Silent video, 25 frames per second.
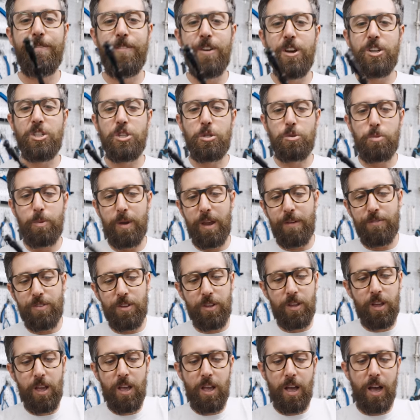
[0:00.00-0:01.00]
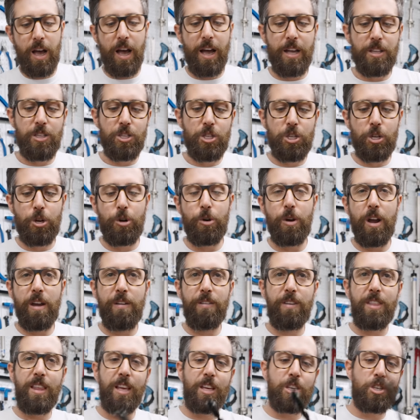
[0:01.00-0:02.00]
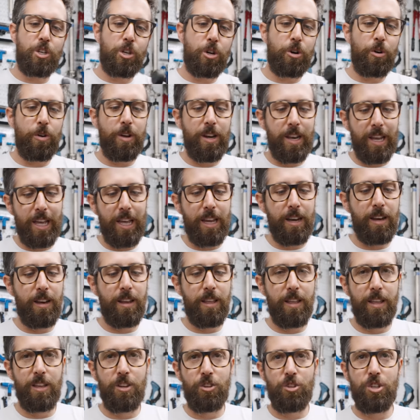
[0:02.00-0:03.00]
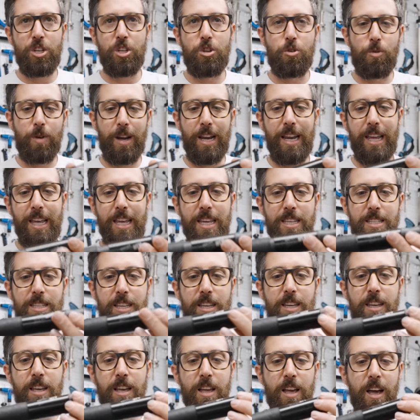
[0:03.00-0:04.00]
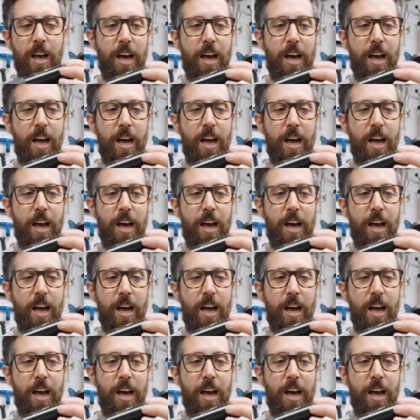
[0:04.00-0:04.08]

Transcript: versions where you have to unscrew everything, screw it in, just really easy.